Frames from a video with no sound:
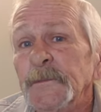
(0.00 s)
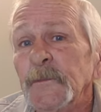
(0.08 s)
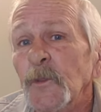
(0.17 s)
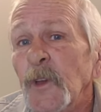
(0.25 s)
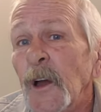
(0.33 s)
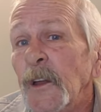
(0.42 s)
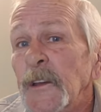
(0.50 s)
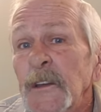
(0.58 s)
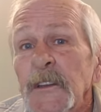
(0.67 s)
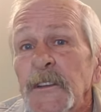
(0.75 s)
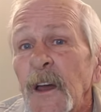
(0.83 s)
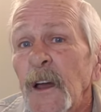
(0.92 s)
without
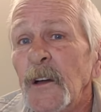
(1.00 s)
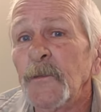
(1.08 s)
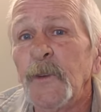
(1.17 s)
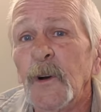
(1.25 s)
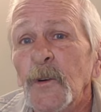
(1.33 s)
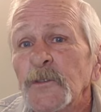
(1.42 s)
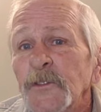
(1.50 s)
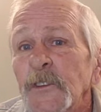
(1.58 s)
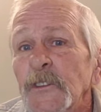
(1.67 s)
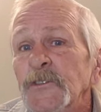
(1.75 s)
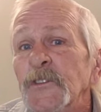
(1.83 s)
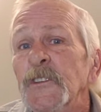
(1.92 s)
any doubt, folks,
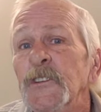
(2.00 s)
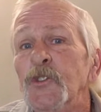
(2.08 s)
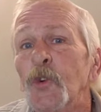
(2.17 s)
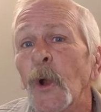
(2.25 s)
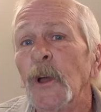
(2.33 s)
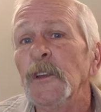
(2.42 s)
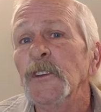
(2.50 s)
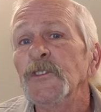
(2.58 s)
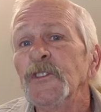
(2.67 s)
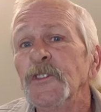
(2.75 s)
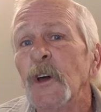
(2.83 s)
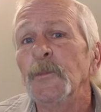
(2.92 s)
is the
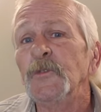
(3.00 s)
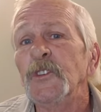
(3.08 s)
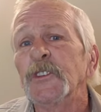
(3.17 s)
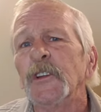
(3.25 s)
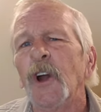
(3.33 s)
greatest subject